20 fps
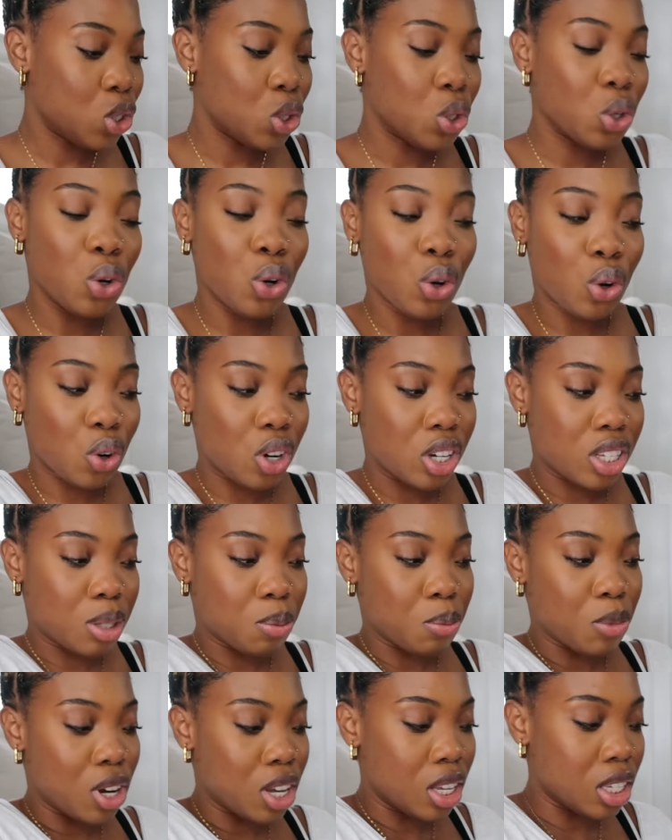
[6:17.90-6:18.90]
two
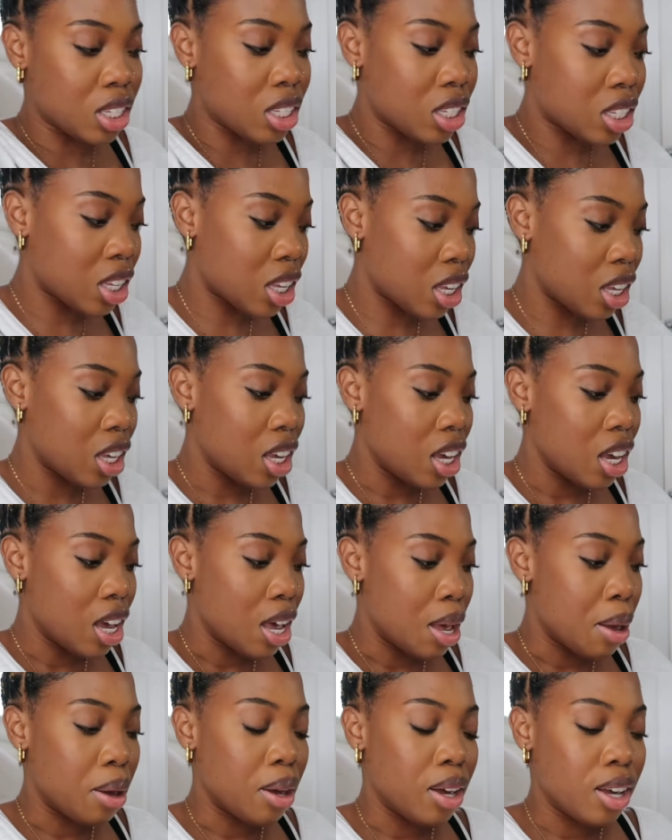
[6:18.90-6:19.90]
christmas
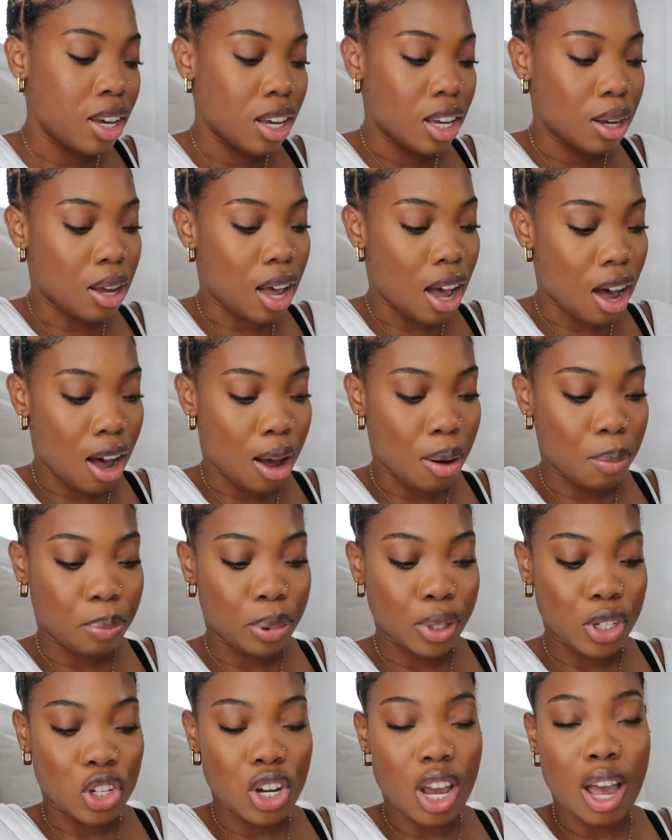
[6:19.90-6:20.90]
um,
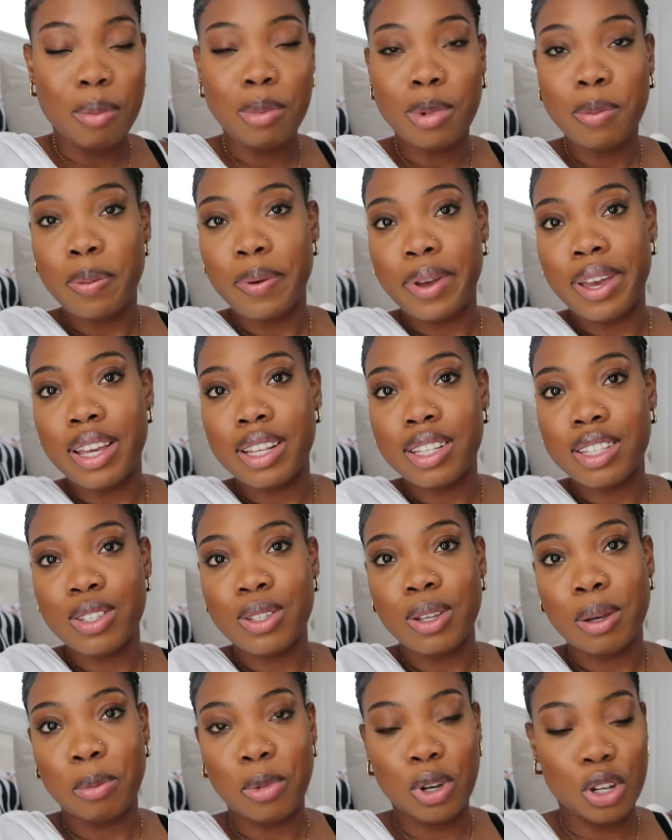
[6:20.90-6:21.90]
pajama pants.
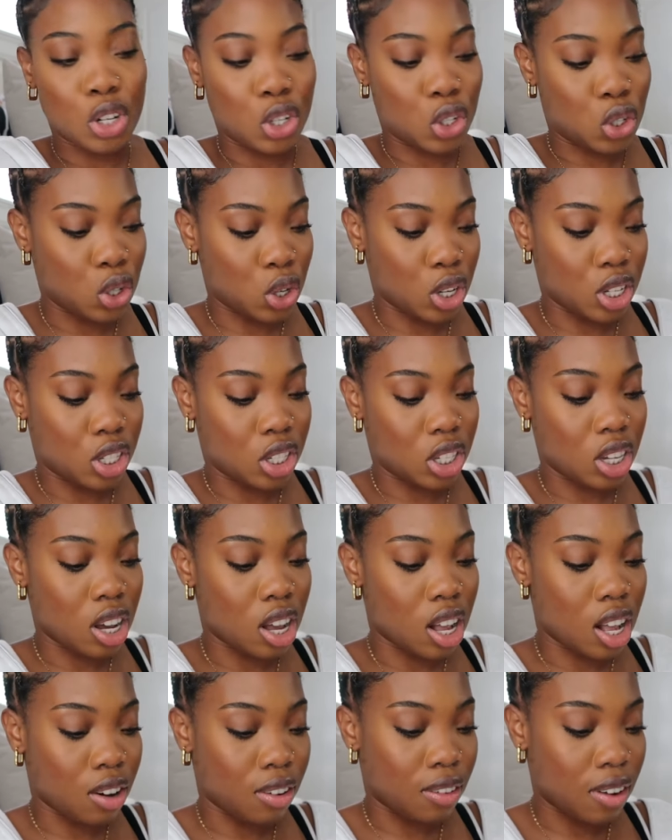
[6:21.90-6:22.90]
So I'm going to show it to
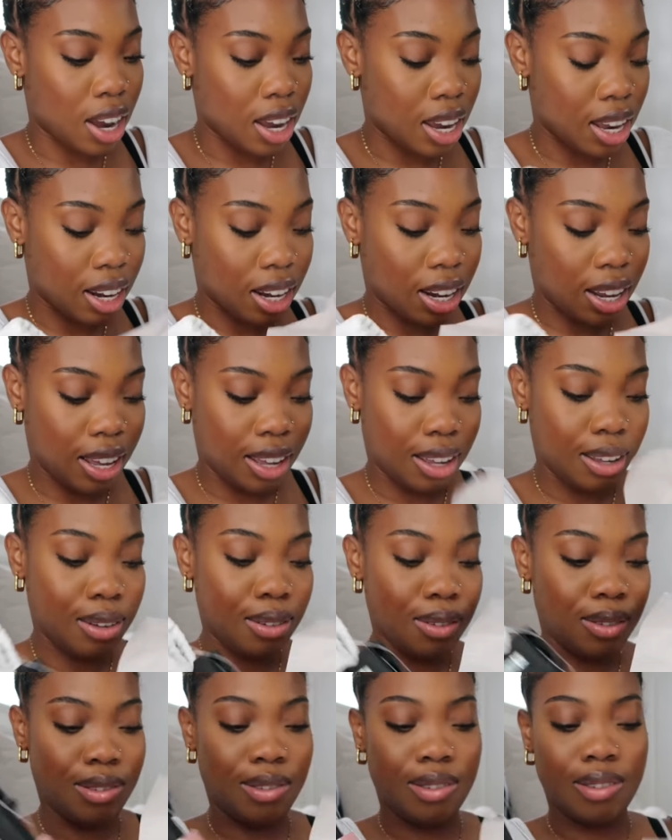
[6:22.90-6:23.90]
y'all right
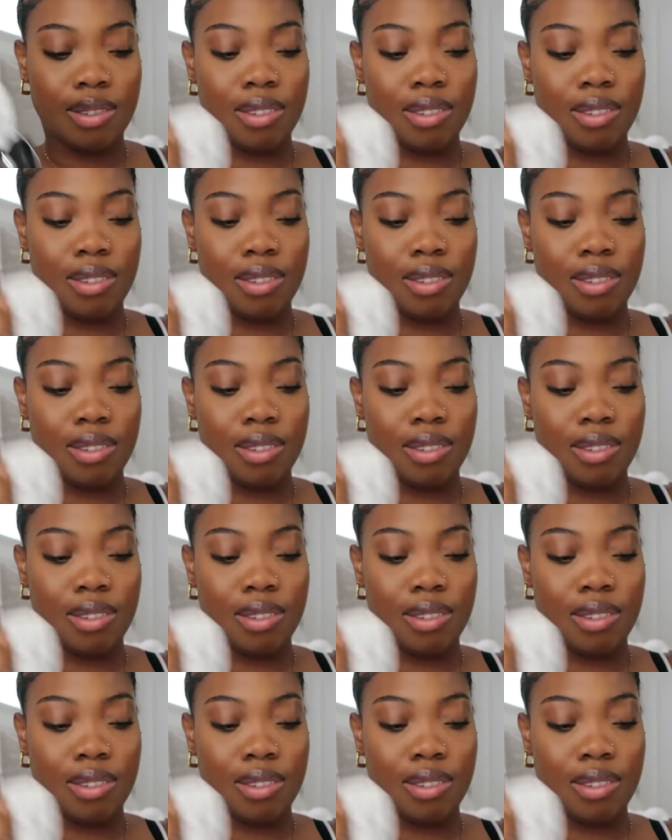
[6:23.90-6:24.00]
now.